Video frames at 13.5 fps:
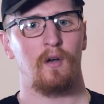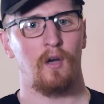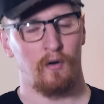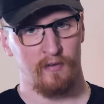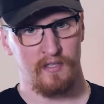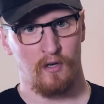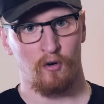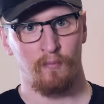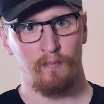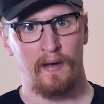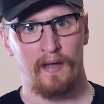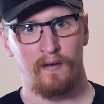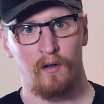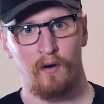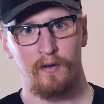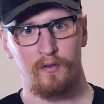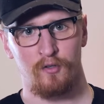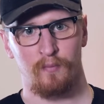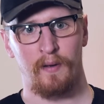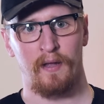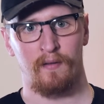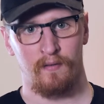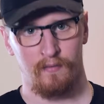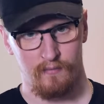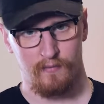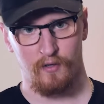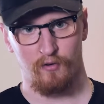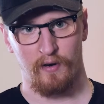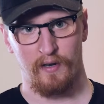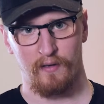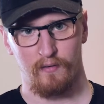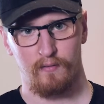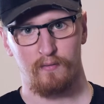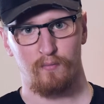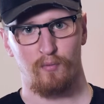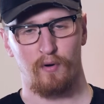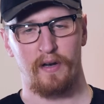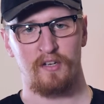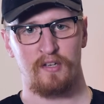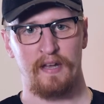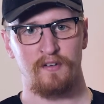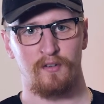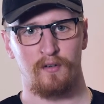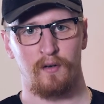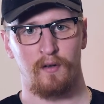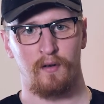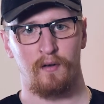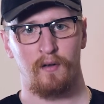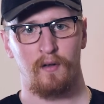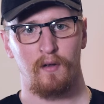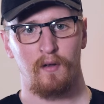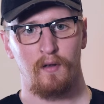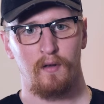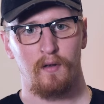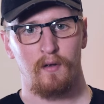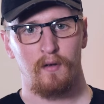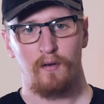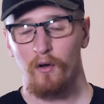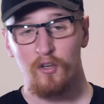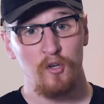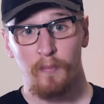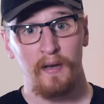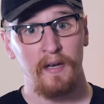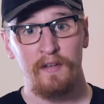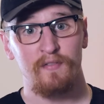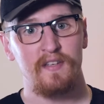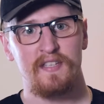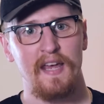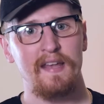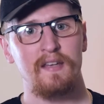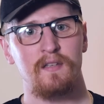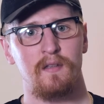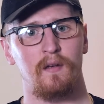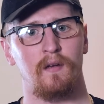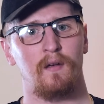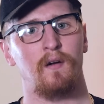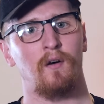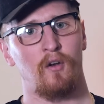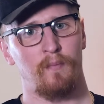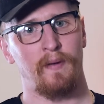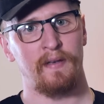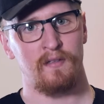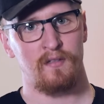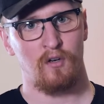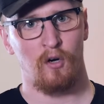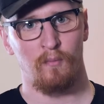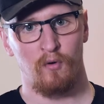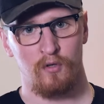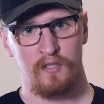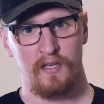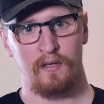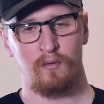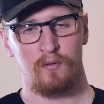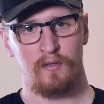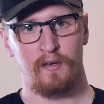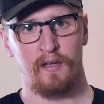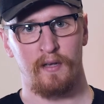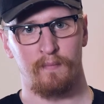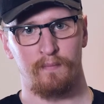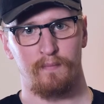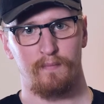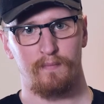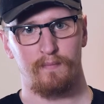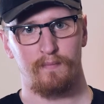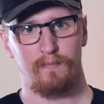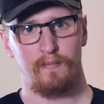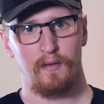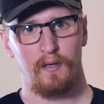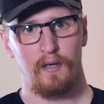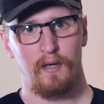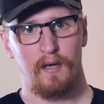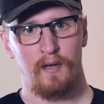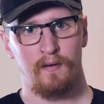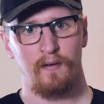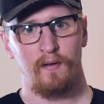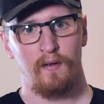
of his old man, Nigel Benn, the great British legend. And Nigel Benn even says that Conor Benn's got more skills than him. And